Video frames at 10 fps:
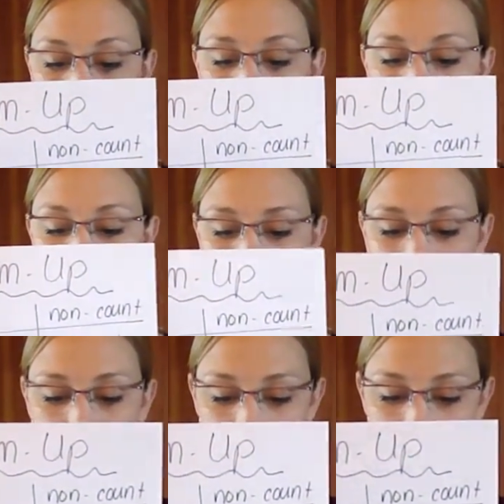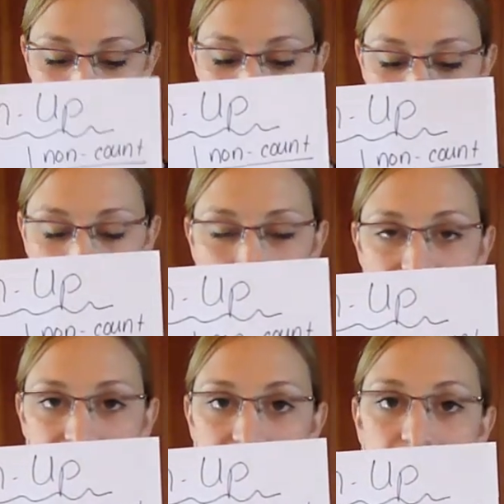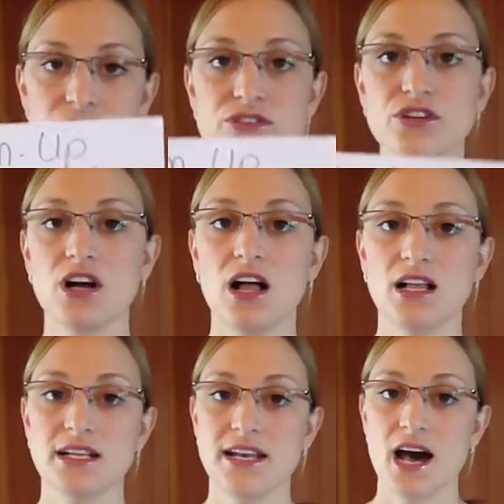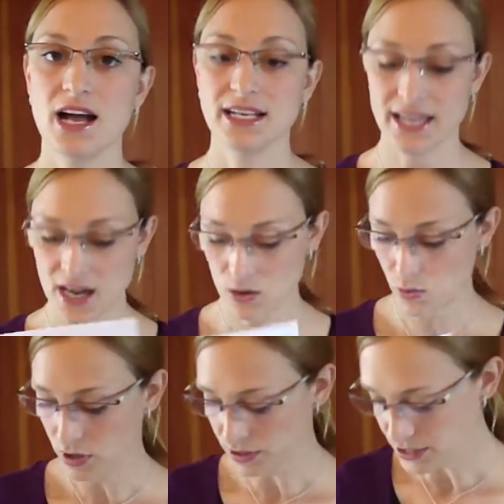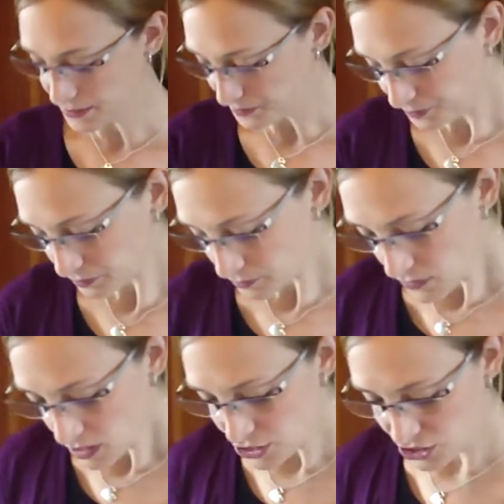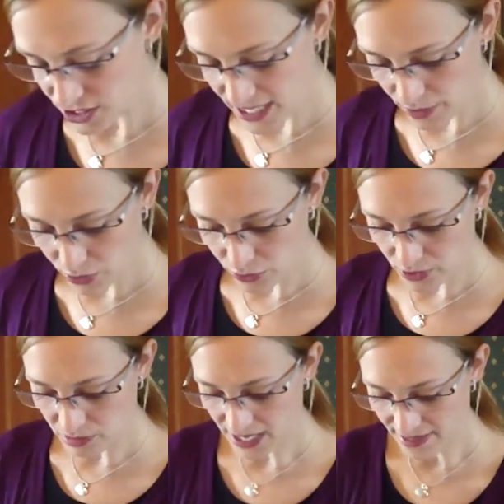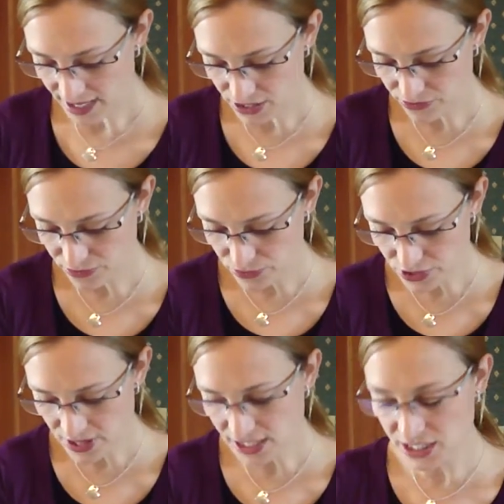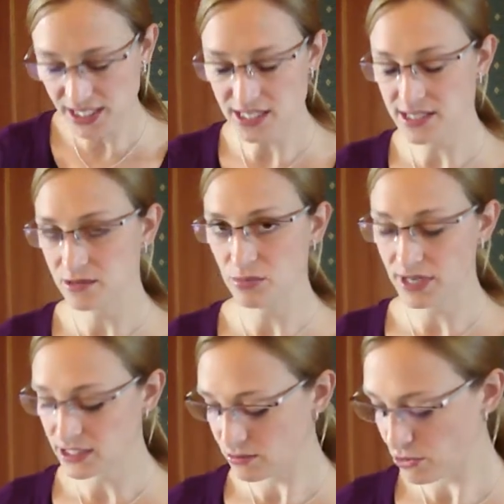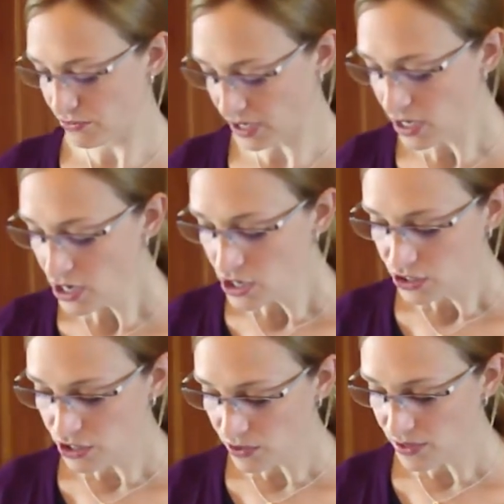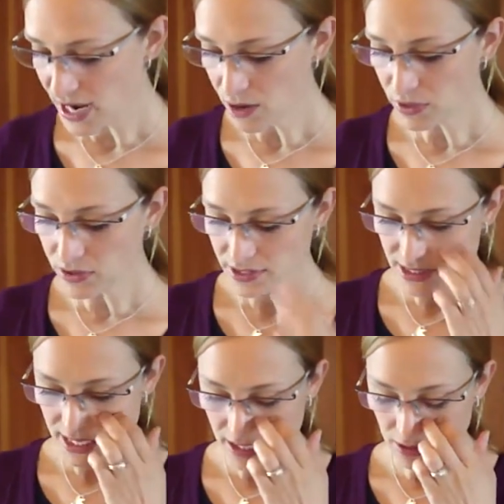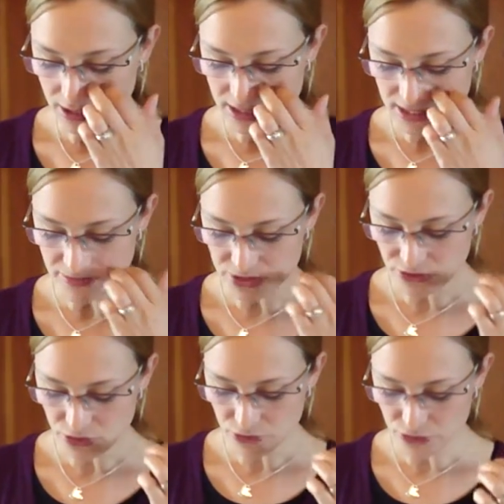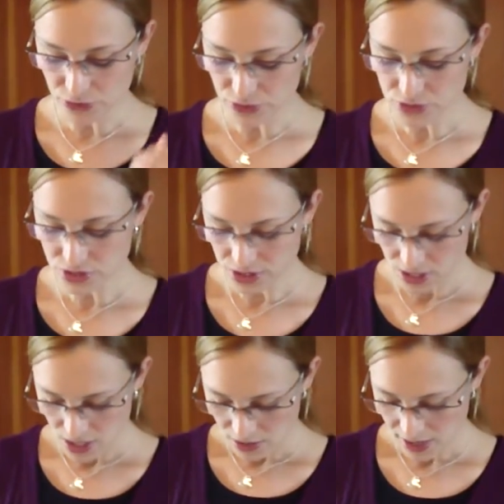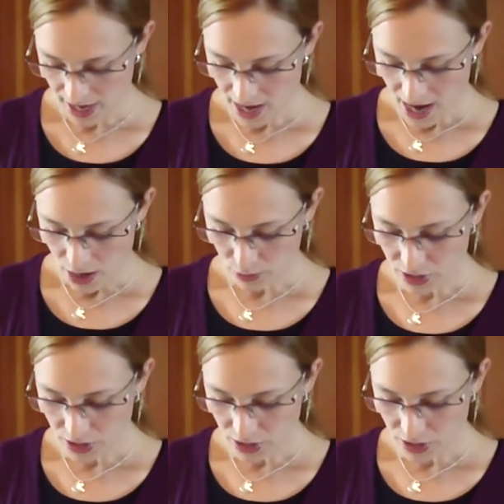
water, hair, sand, those are all non-count words. So today we're going to apply that to food. So that just gets their brains moving. So now we're going to take a look at some different foods, okay? And we're